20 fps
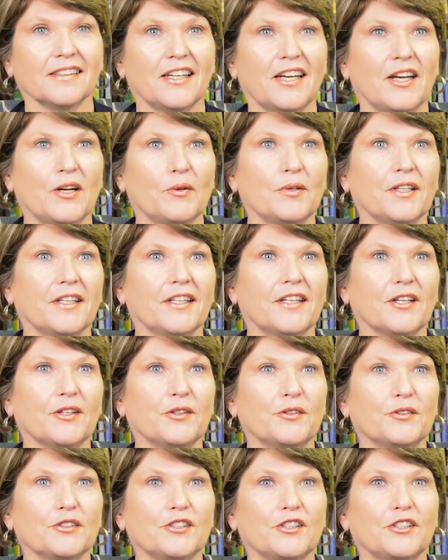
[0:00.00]
Uh, we
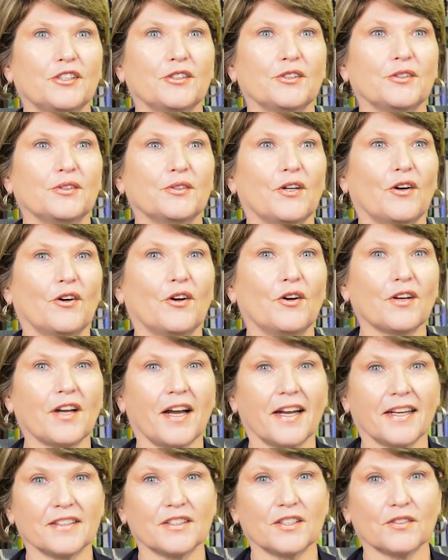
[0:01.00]
go to all
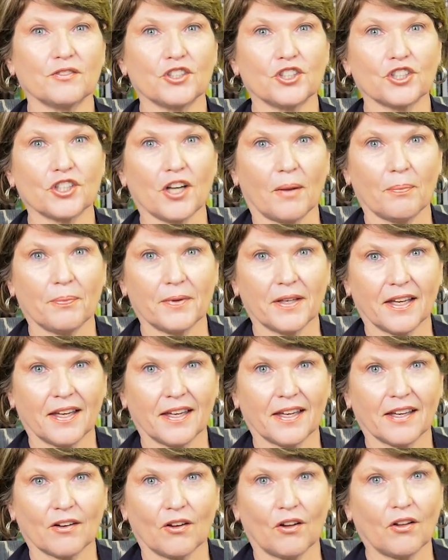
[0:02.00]
kinds of
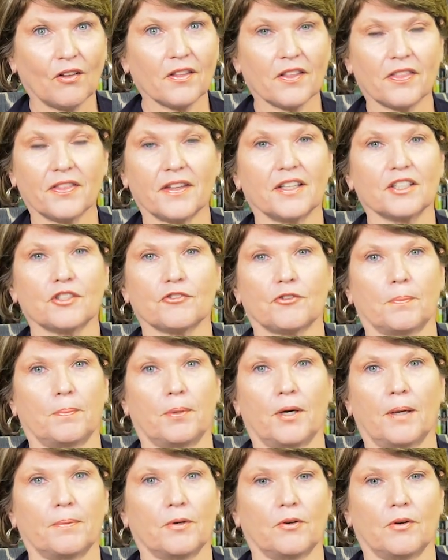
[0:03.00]
shopping and all the things for
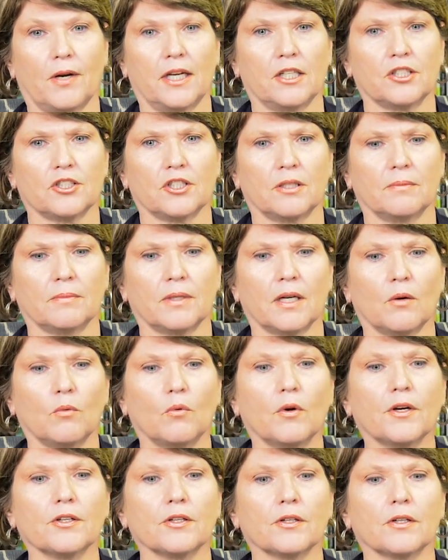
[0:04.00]
preparation, but I
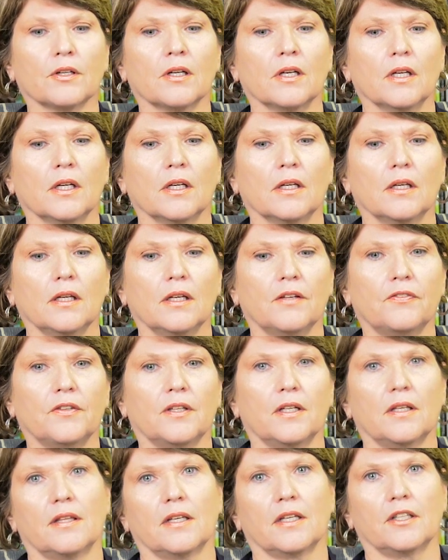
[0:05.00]
wonder if
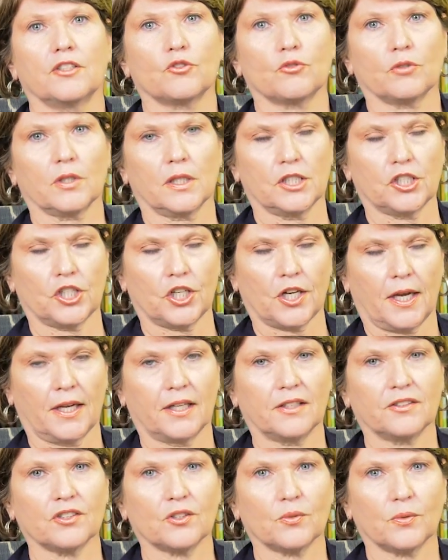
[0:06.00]
anything has really
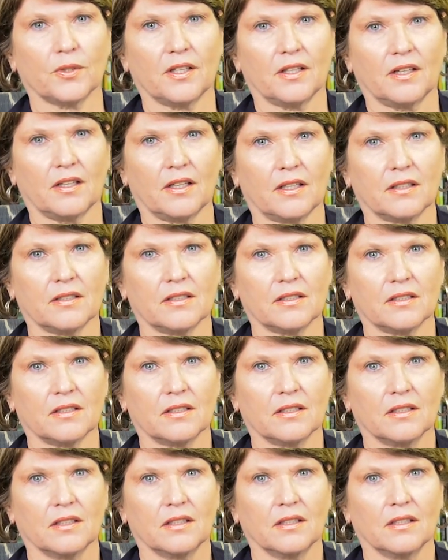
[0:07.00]
changed within us.